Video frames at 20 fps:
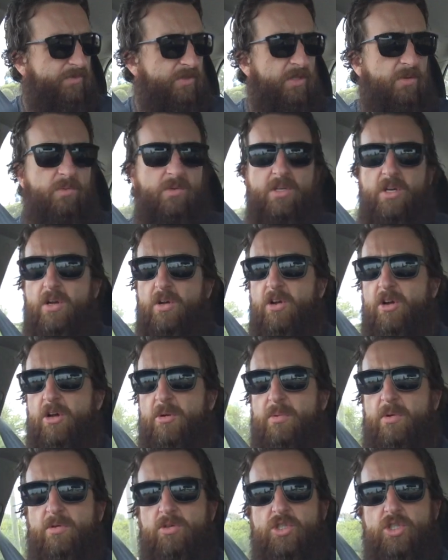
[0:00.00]
we'll go
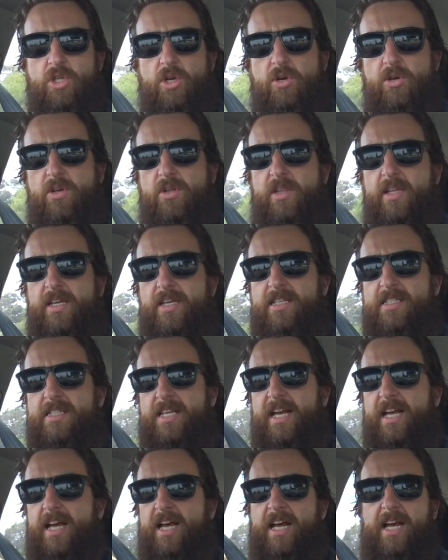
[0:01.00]
home. I'll show you these
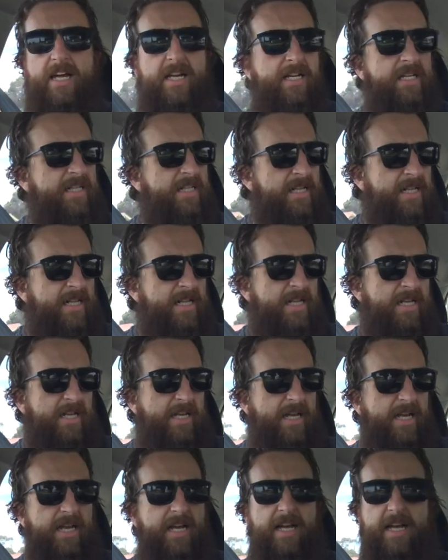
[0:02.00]

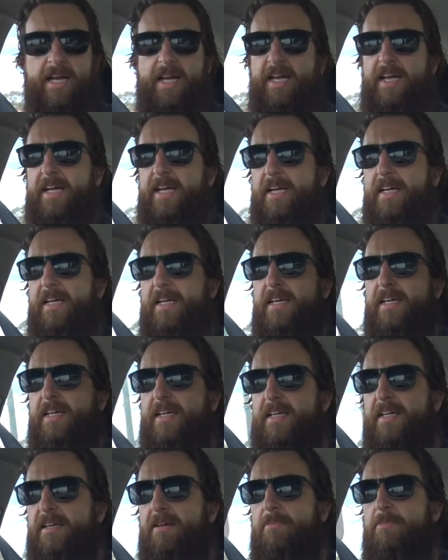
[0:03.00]

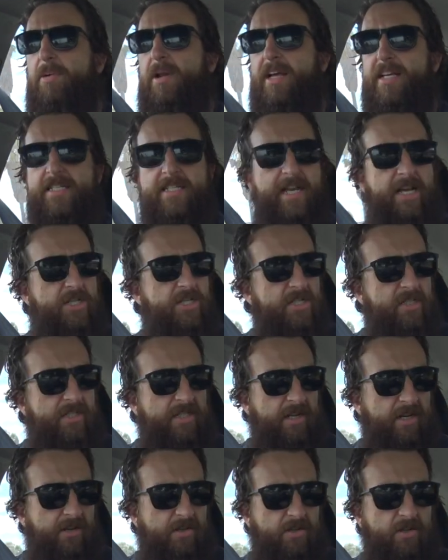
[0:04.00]

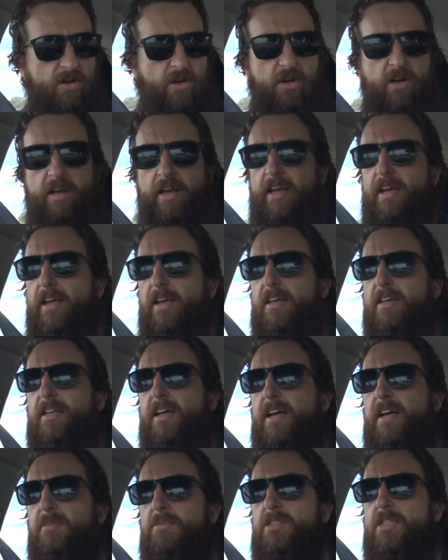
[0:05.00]
PlayStations that I got, and
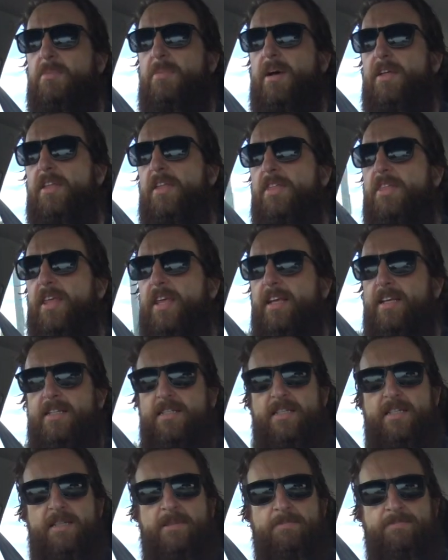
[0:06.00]
some other
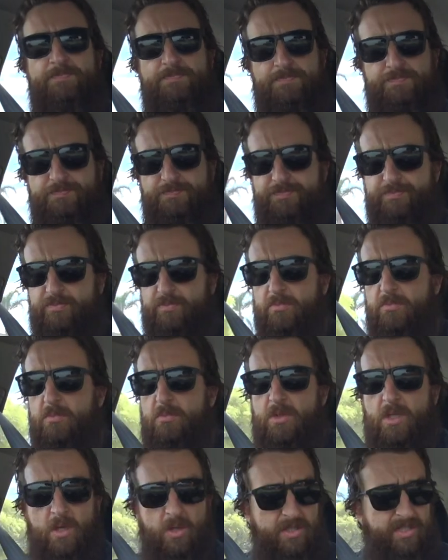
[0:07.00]
things, and
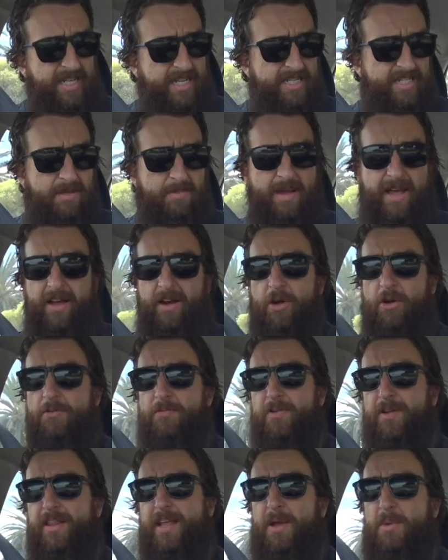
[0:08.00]
test them out.
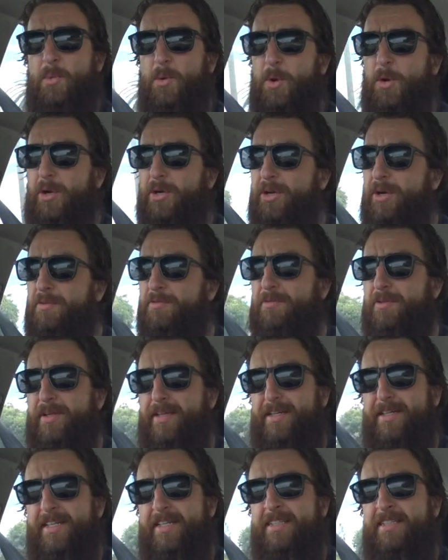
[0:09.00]
Hopefully they work.
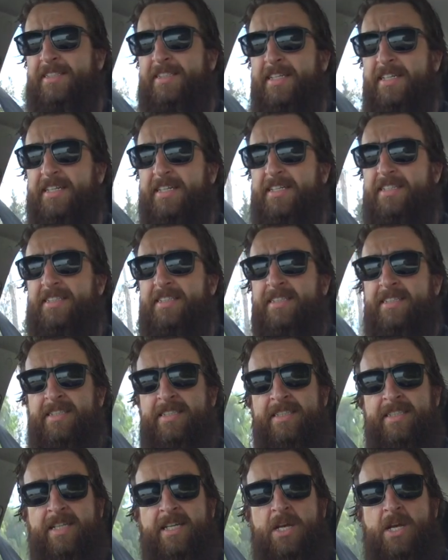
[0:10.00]
Hopefully I didn't
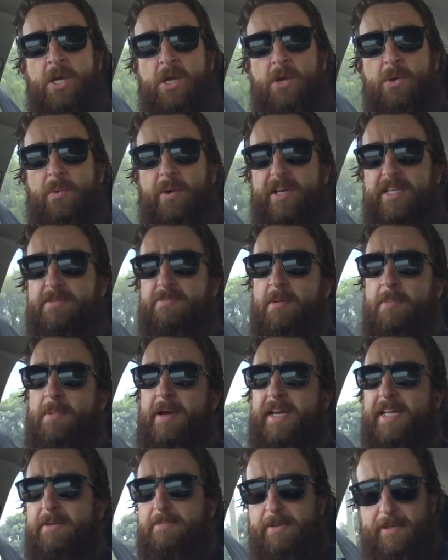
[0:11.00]
waste my
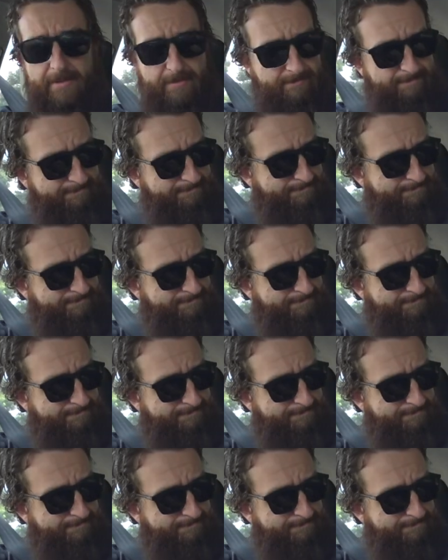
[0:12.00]
money, but